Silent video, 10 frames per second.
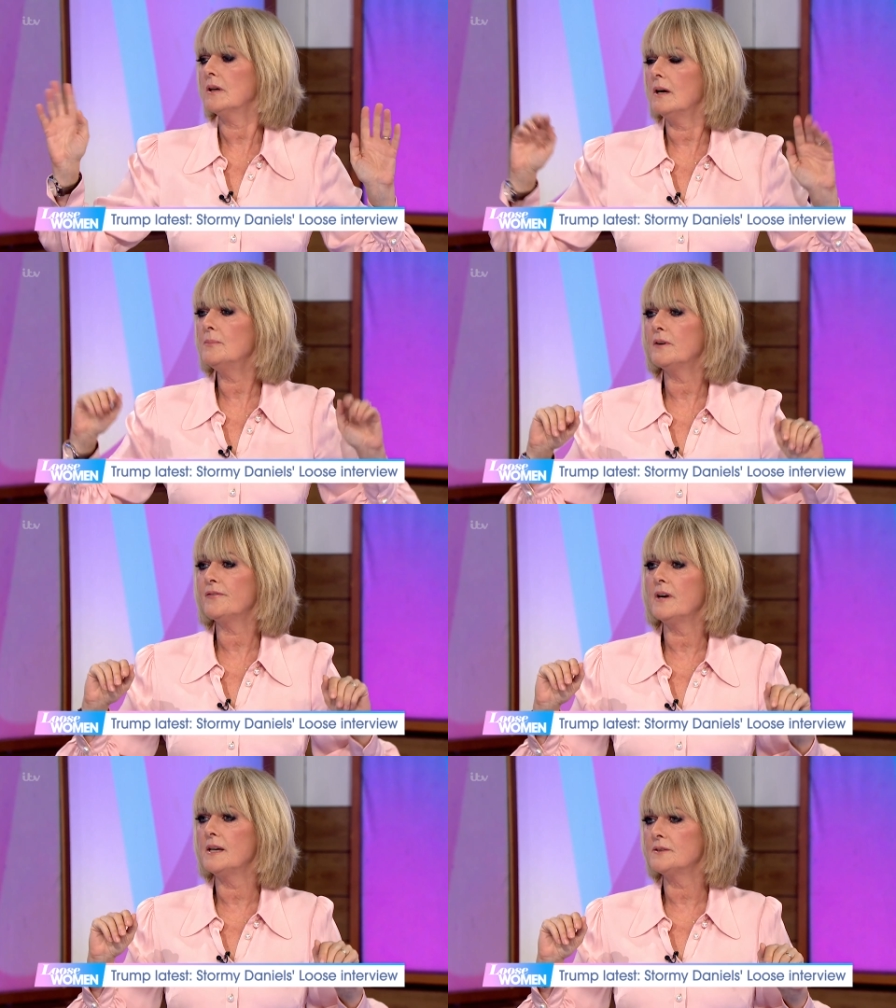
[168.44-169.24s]
I'm not
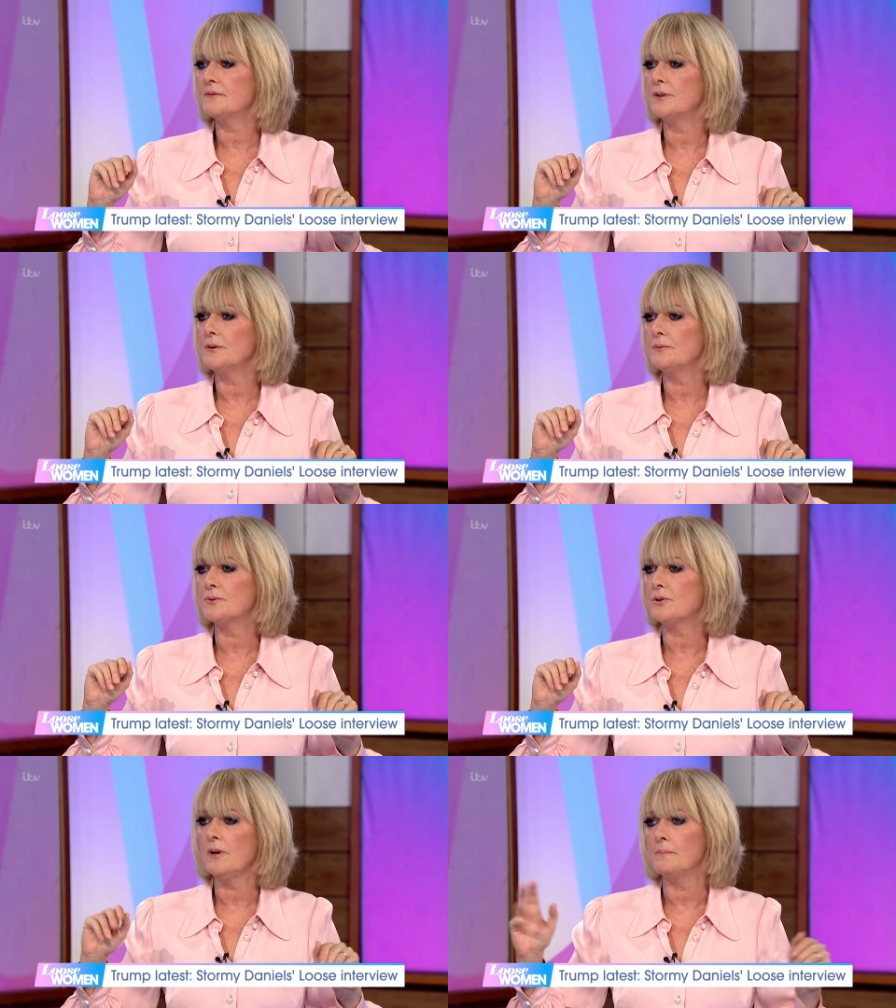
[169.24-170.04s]
frightened of Donald
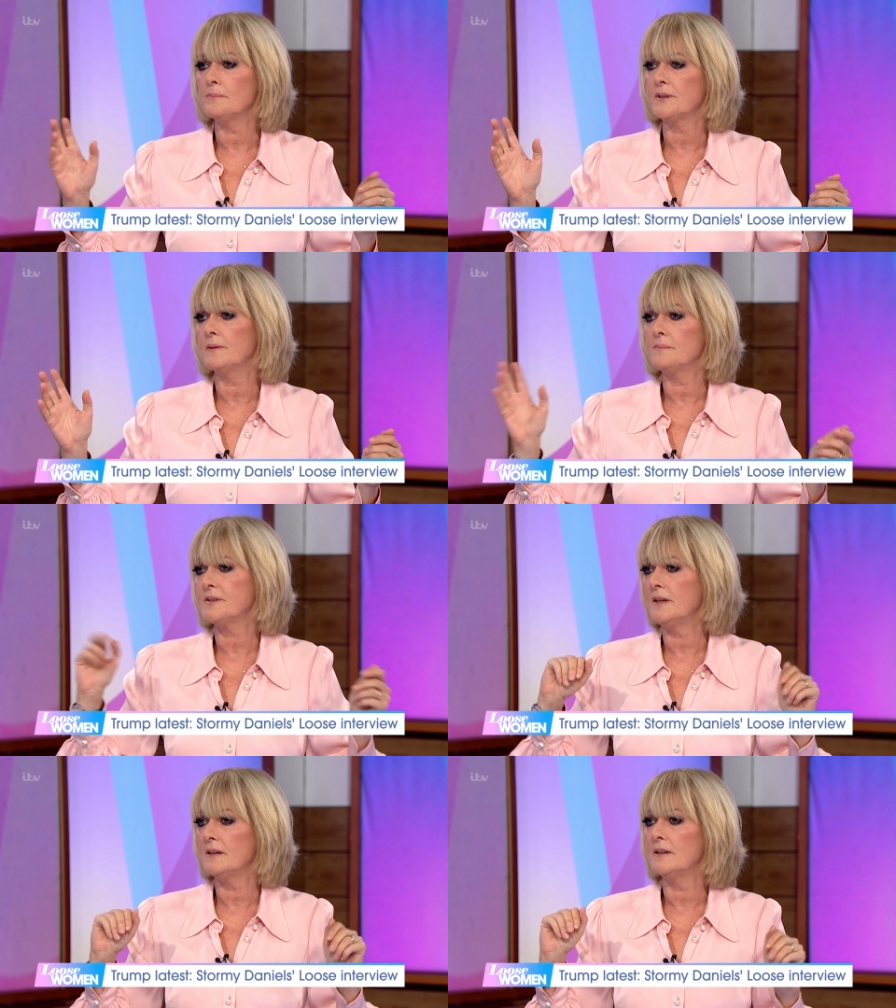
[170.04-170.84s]
Trump, so I'm
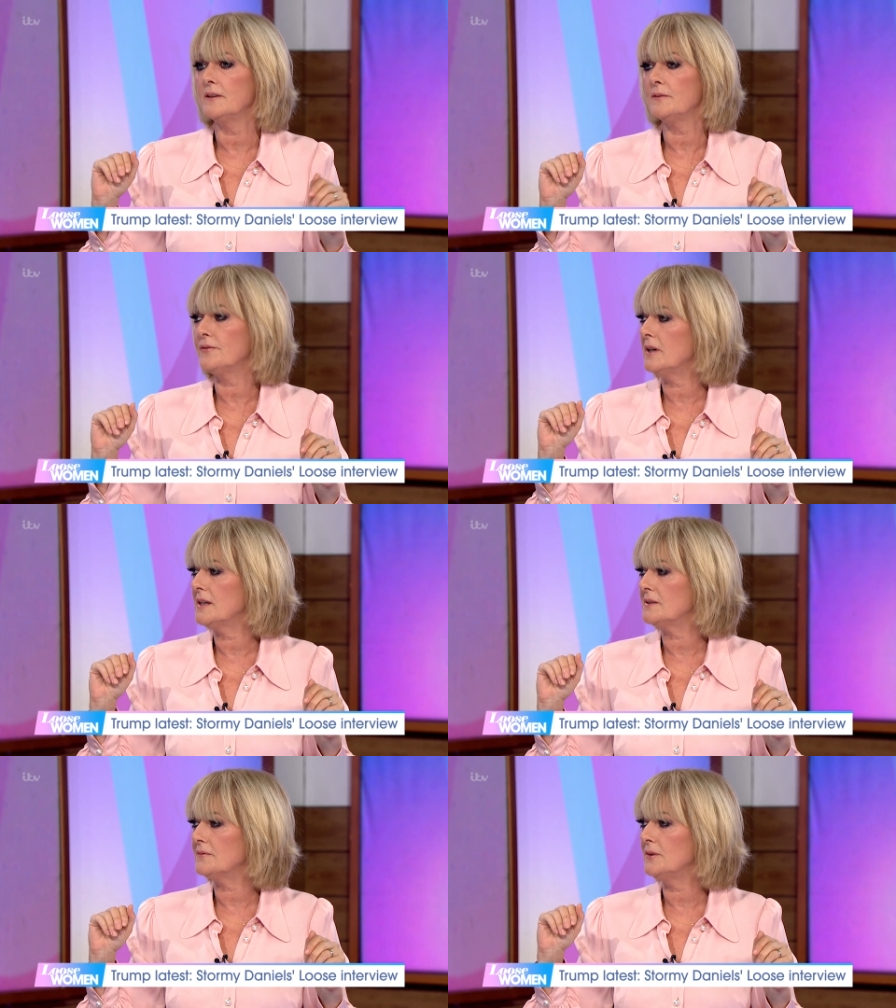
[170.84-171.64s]
certainly not
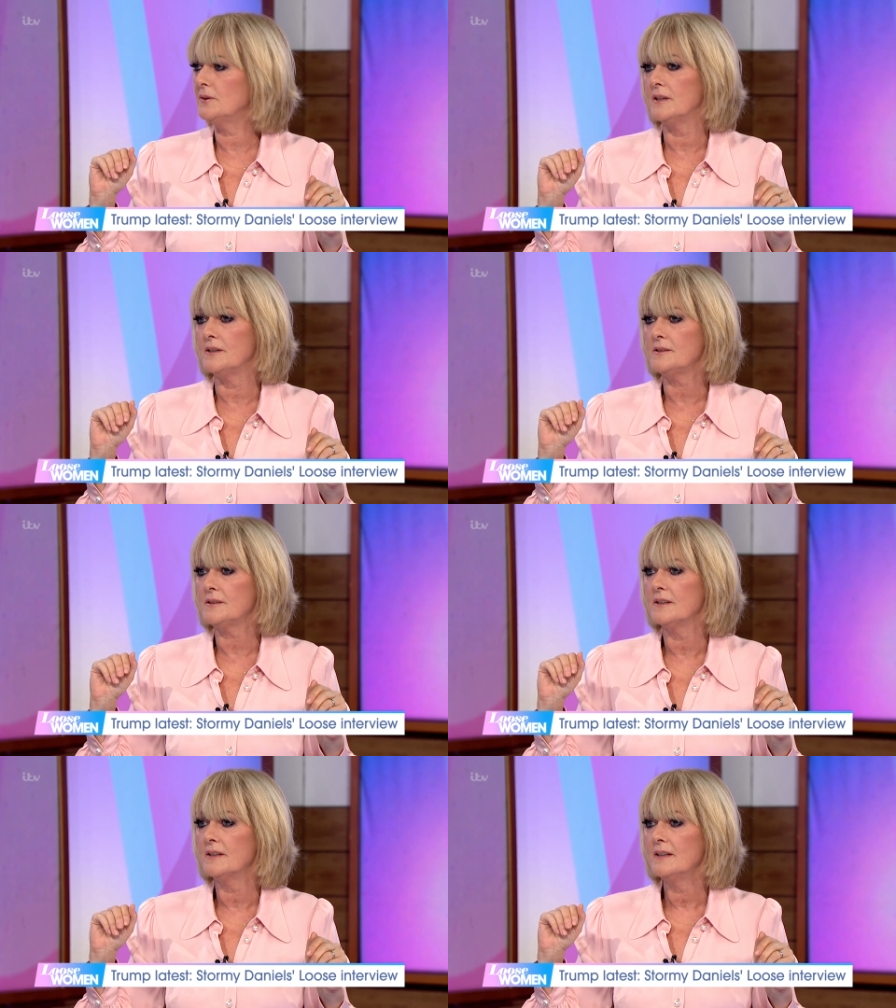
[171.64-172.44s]
frightened of lawyers.
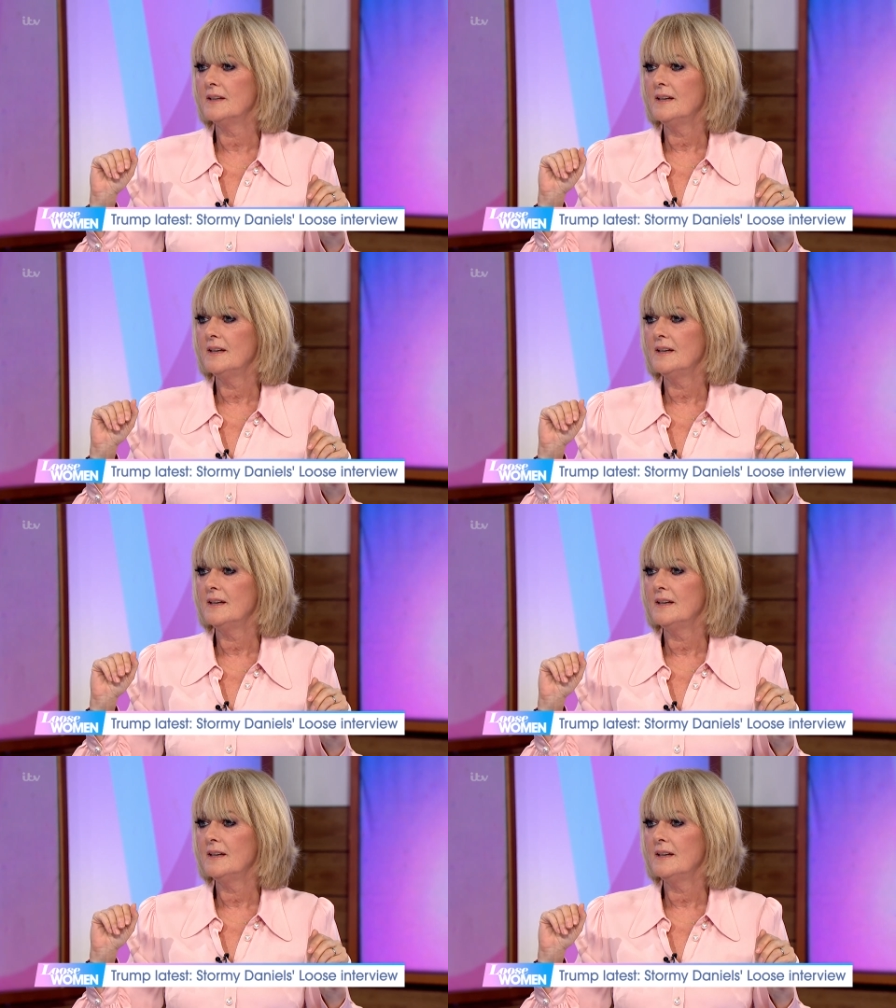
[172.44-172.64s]
Wow.